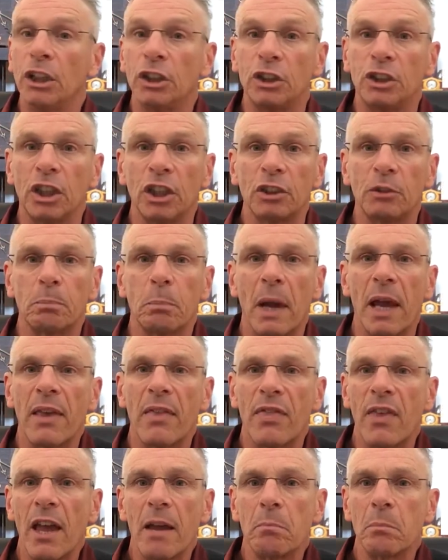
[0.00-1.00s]
just by
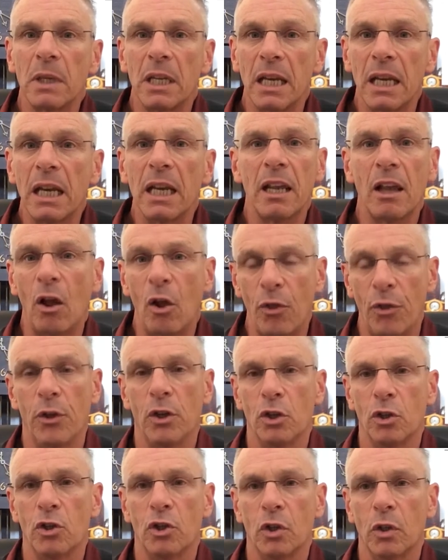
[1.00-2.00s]
them getting health
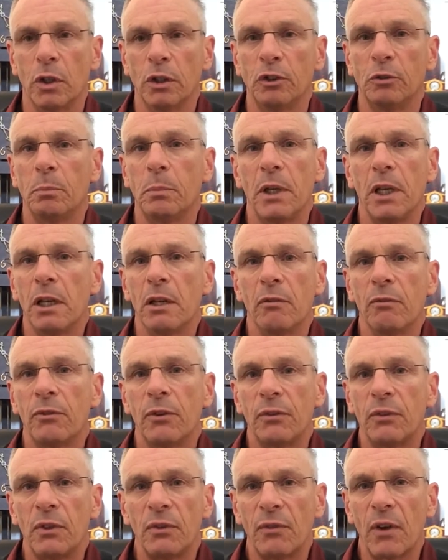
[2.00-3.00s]
insurance, being
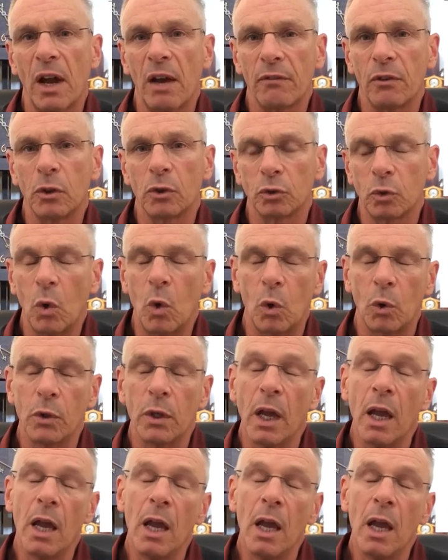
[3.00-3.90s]
55 years old,